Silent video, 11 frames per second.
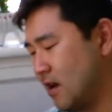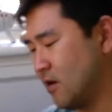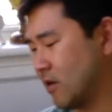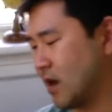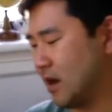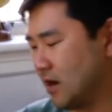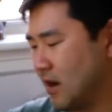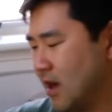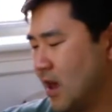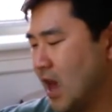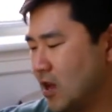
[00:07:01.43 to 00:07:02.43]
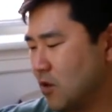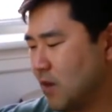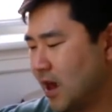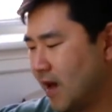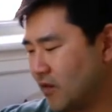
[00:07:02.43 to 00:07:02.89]
okay? And you
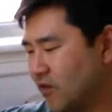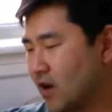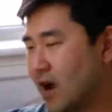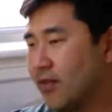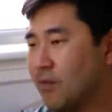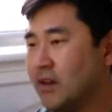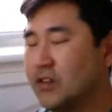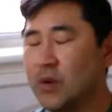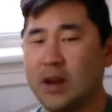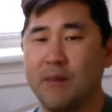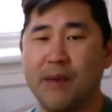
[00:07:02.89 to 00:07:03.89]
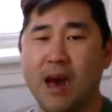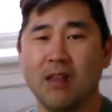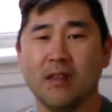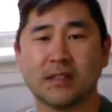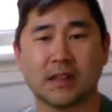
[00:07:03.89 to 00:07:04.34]
may have to figure out the best way to
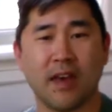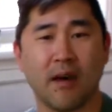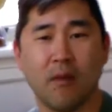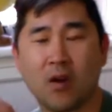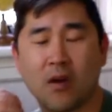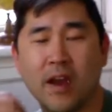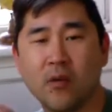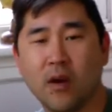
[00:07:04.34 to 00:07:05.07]
balance them, all right?